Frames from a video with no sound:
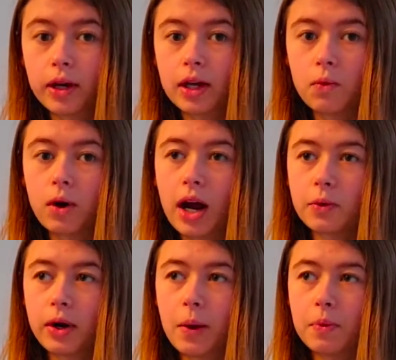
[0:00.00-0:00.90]
It kind of
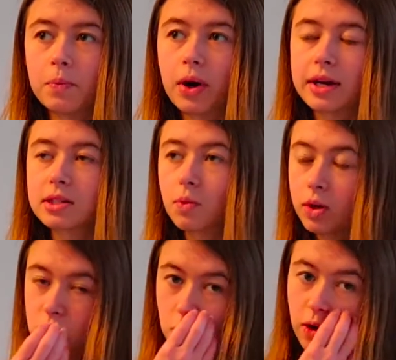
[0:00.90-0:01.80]
went up in price. It
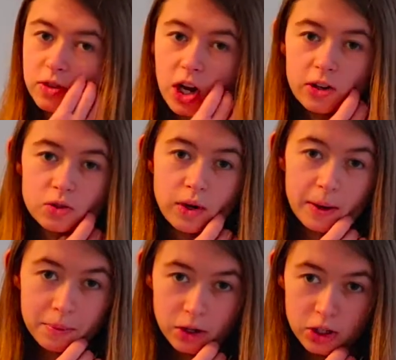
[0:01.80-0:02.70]
was $12 when I
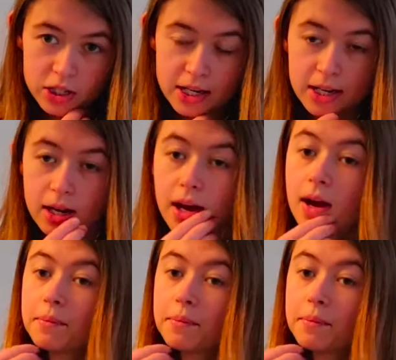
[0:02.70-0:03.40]
purchased it.